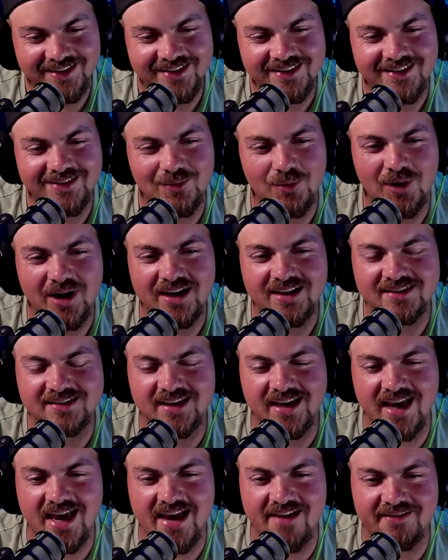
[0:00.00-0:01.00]
Why is the
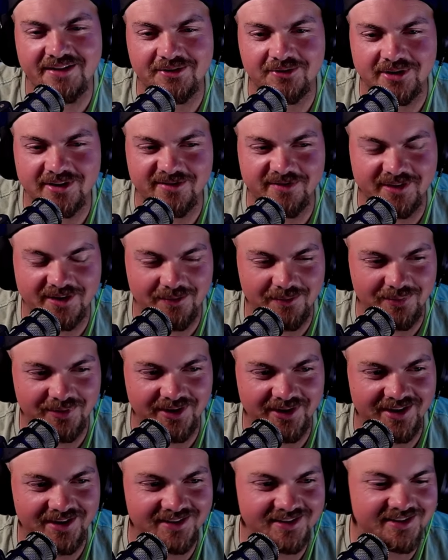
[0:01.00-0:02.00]
heavy riff getting played
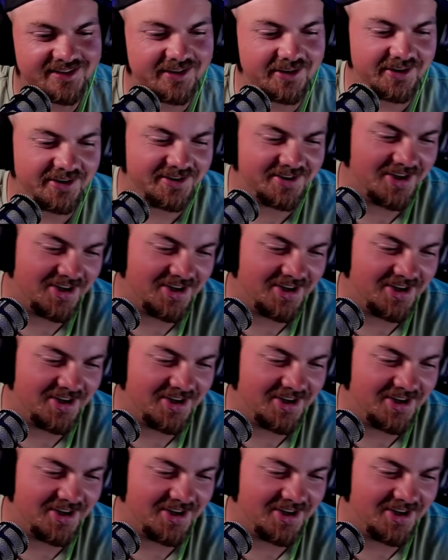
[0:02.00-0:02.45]
on steel guitar?